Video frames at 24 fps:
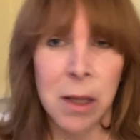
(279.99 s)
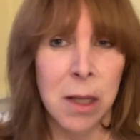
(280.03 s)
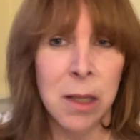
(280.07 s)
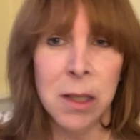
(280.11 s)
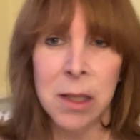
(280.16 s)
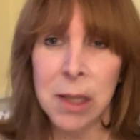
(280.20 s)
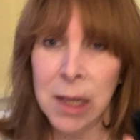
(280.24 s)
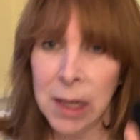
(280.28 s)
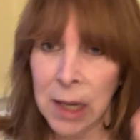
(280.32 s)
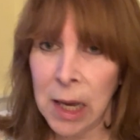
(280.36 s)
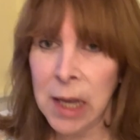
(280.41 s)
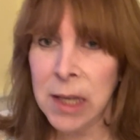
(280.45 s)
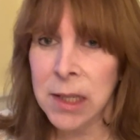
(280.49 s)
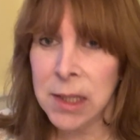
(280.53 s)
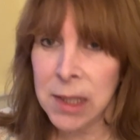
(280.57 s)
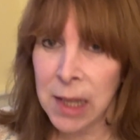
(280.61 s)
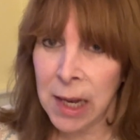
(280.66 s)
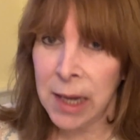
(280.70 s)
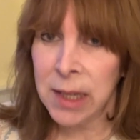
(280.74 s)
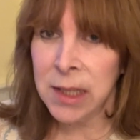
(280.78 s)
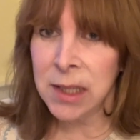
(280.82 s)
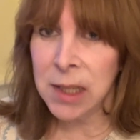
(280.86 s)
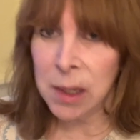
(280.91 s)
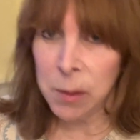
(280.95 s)
This thing has
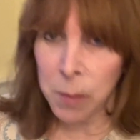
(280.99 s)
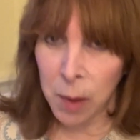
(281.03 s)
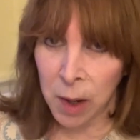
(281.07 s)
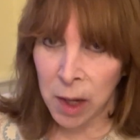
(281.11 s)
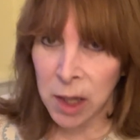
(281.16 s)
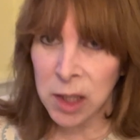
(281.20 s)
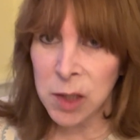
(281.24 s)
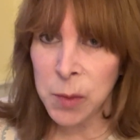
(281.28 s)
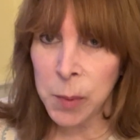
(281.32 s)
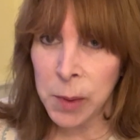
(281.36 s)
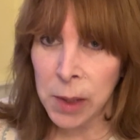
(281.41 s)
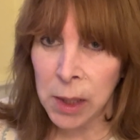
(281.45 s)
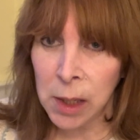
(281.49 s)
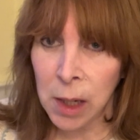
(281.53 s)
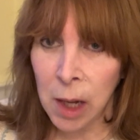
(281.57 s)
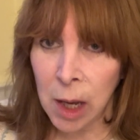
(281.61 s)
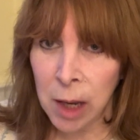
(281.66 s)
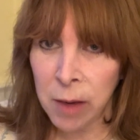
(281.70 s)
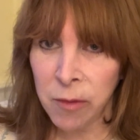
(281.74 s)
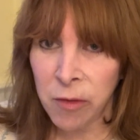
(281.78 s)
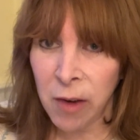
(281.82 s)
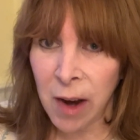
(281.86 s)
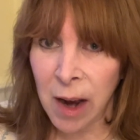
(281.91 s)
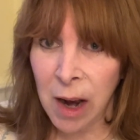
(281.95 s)
lasted my husband and
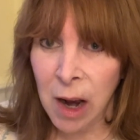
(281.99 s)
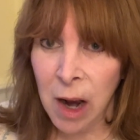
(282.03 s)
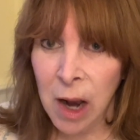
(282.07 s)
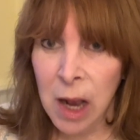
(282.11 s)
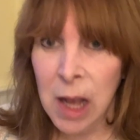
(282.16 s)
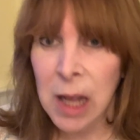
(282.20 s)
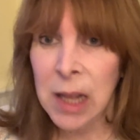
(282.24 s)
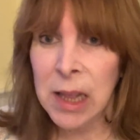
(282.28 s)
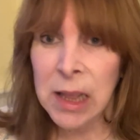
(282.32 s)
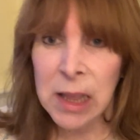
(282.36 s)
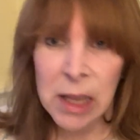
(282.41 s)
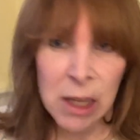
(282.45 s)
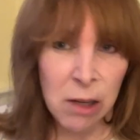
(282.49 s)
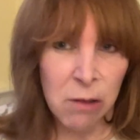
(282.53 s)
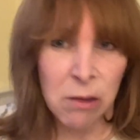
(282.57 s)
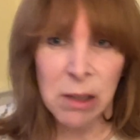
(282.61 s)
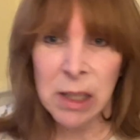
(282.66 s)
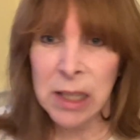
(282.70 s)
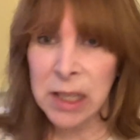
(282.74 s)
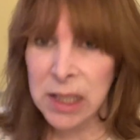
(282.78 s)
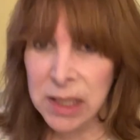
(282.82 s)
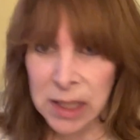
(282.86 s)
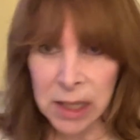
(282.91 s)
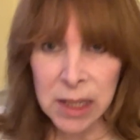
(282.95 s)
I for
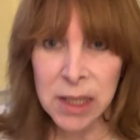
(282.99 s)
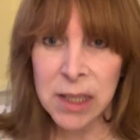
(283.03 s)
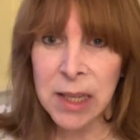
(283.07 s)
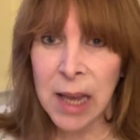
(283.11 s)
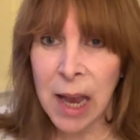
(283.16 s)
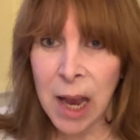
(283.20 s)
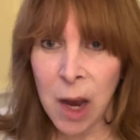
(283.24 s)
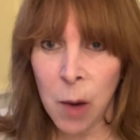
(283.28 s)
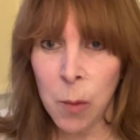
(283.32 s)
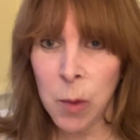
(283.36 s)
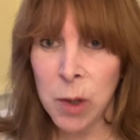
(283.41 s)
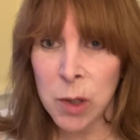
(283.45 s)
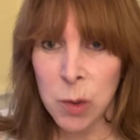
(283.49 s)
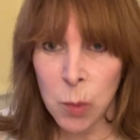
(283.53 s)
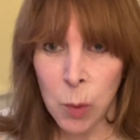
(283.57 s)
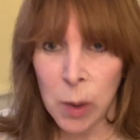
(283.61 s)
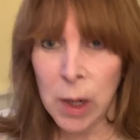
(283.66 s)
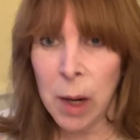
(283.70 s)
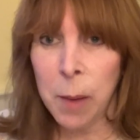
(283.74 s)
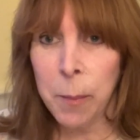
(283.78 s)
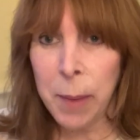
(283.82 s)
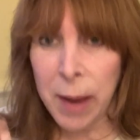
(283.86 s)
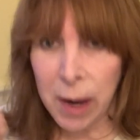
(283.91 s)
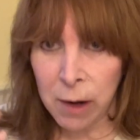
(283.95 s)
literally 6 hours when
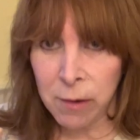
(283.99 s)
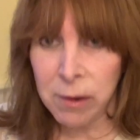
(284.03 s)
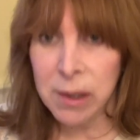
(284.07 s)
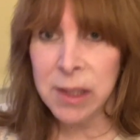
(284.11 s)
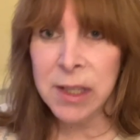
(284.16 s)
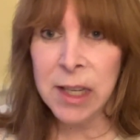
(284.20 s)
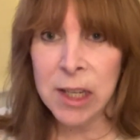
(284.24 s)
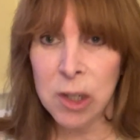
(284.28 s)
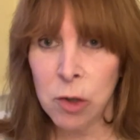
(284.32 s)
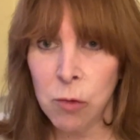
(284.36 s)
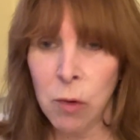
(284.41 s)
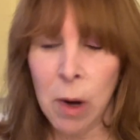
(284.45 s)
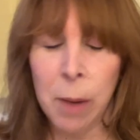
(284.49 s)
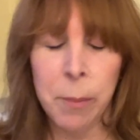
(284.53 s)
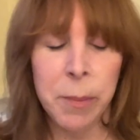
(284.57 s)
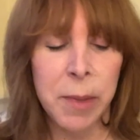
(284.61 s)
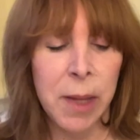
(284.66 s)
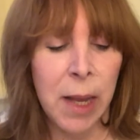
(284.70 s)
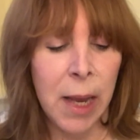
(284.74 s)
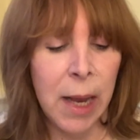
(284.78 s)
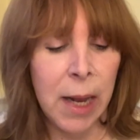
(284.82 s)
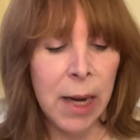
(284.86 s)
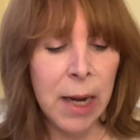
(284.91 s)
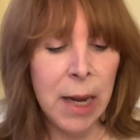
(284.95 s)
our batteries had dropped
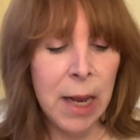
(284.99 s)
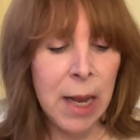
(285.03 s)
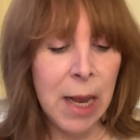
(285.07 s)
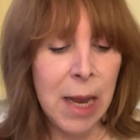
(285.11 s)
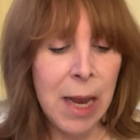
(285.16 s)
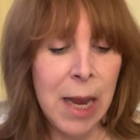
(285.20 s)
dead.